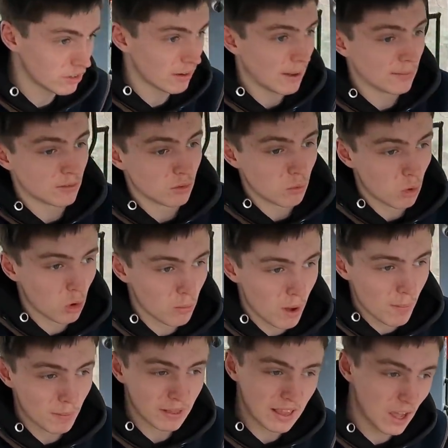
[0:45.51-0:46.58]
the ground to warm
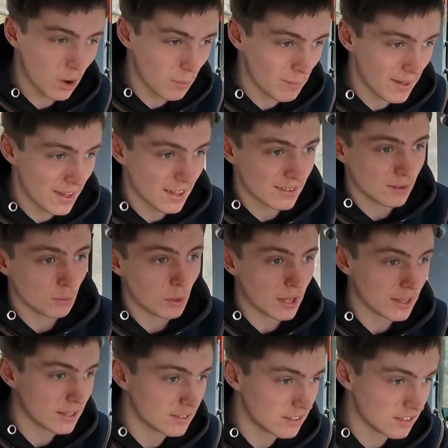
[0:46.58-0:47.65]
up a little bit and the
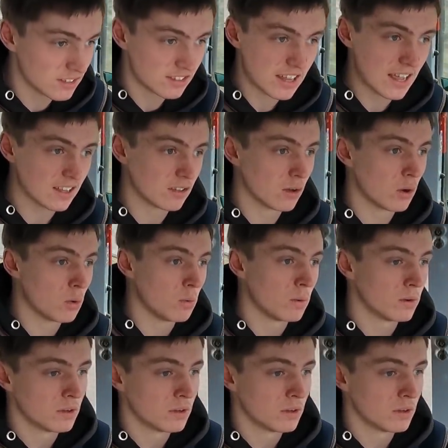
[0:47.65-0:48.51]
weather to settle.